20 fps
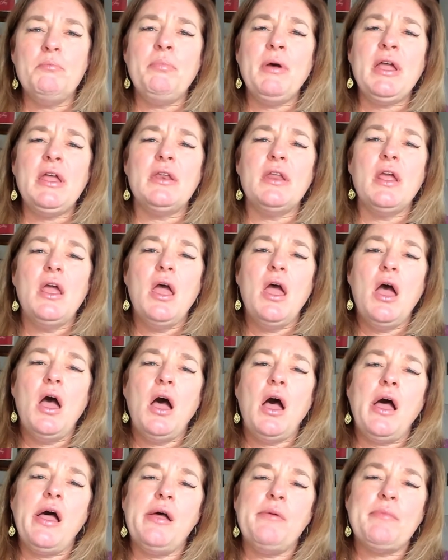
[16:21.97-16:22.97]
But
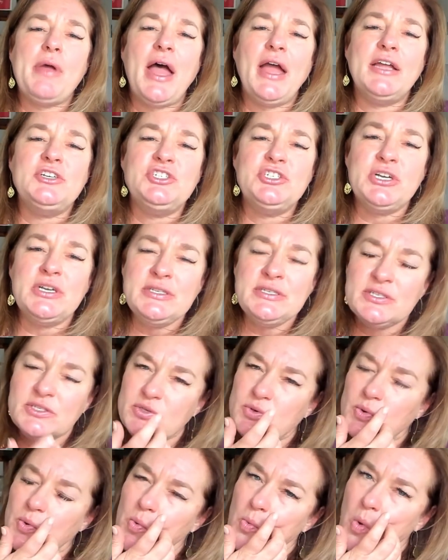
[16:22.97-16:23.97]
I
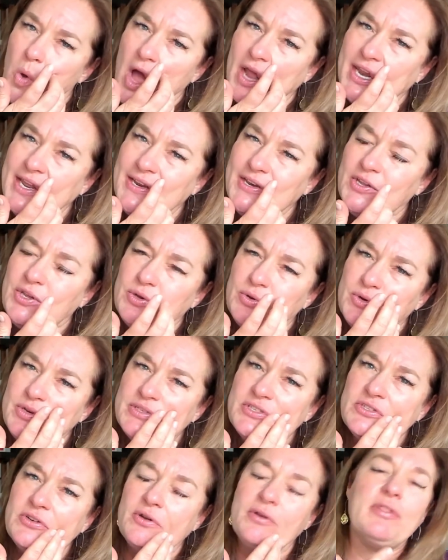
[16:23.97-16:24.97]
just wanted you to
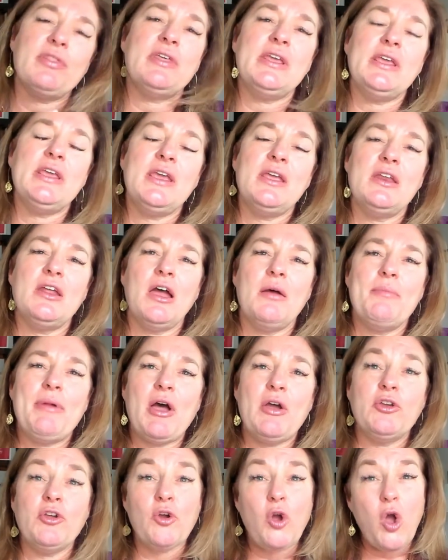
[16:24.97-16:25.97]
start thinking
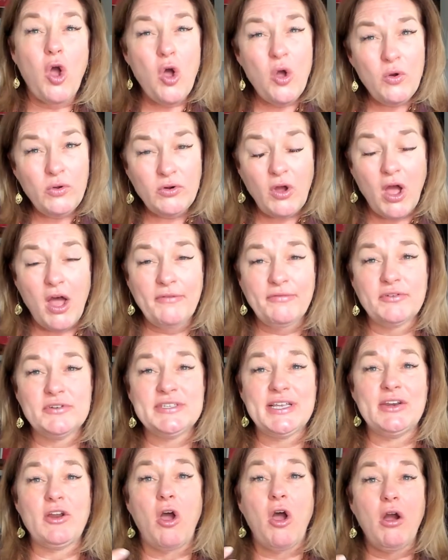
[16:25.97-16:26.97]
about your own offers,
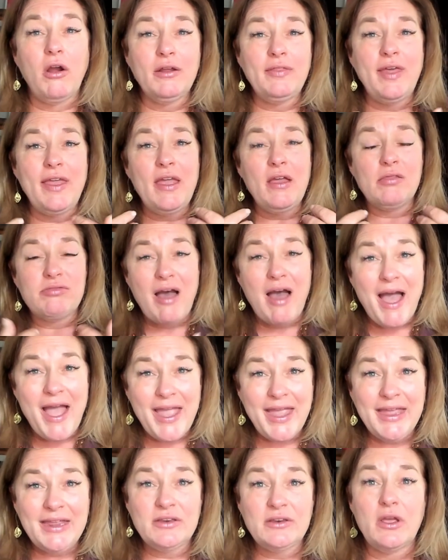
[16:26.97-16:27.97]
and are they
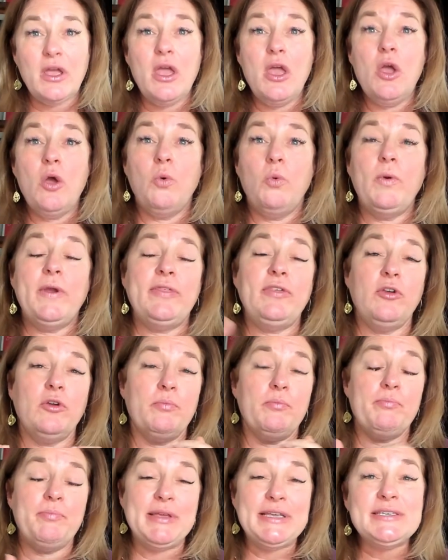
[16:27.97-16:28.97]
aligned with your
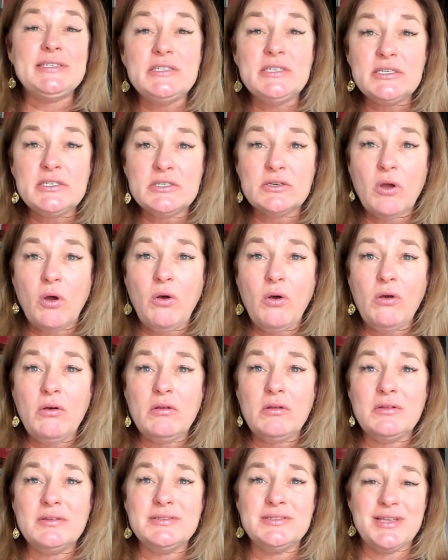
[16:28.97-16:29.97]
business
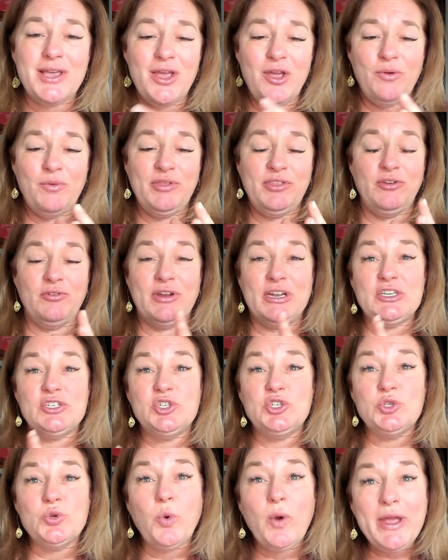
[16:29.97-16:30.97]
goals, with your
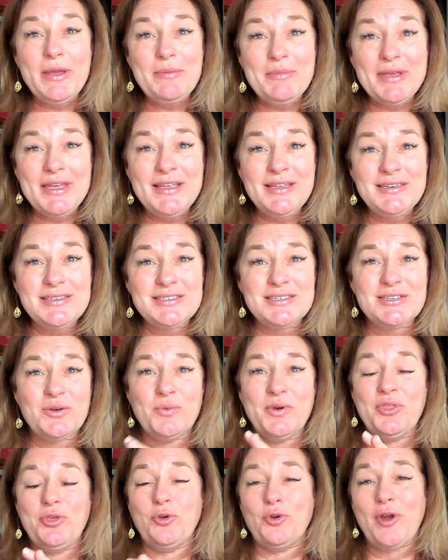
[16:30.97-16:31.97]
enjoyment,
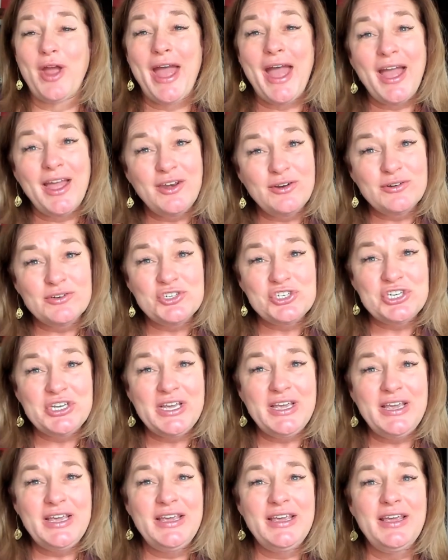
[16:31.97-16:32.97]
with your
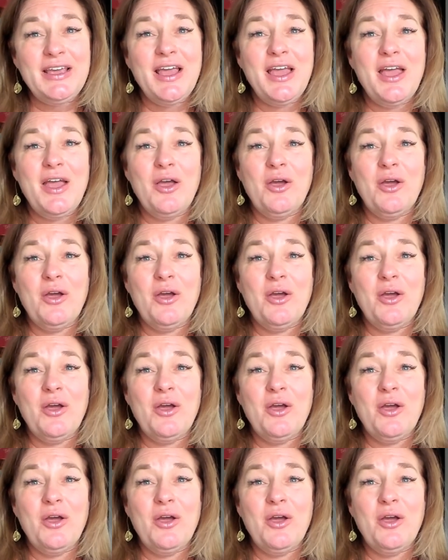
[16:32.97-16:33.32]
energy?